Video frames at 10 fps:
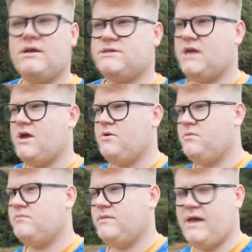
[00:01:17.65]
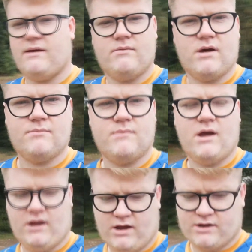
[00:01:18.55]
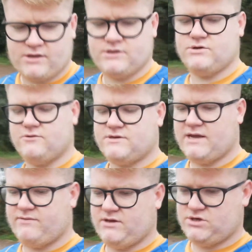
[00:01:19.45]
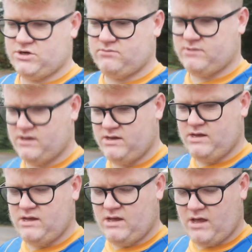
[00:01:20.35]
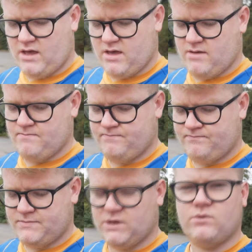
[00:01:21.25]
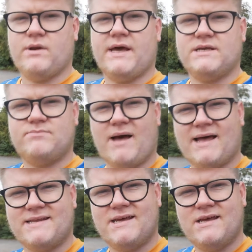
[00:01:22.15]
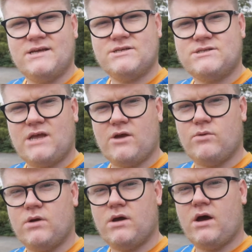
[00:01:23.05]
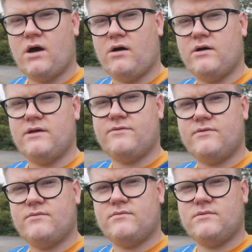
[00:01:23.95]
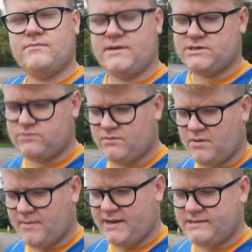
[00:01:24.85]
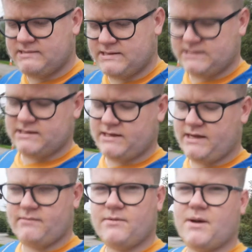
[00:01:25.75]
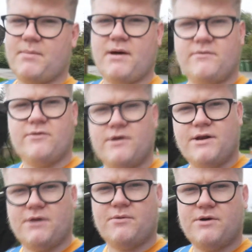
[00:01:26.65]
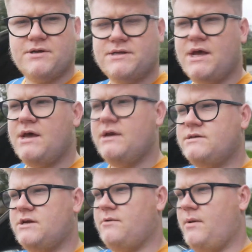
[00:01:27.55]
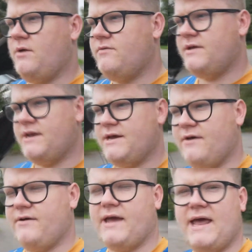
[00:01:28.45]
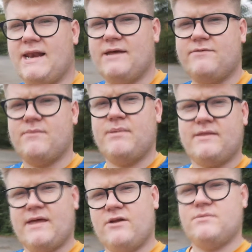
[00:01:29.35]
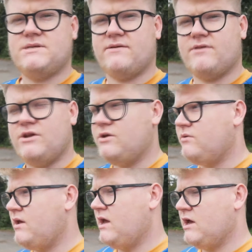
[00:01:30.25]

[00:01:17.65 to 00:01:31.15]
So yeah, I can sort of safely assume that the alternator is bad. So I've messaged one of my mates and he said, yeah, I've got a part for you, no worries. So I'm hopefully going to go and get a lift and pick that up this afternoon.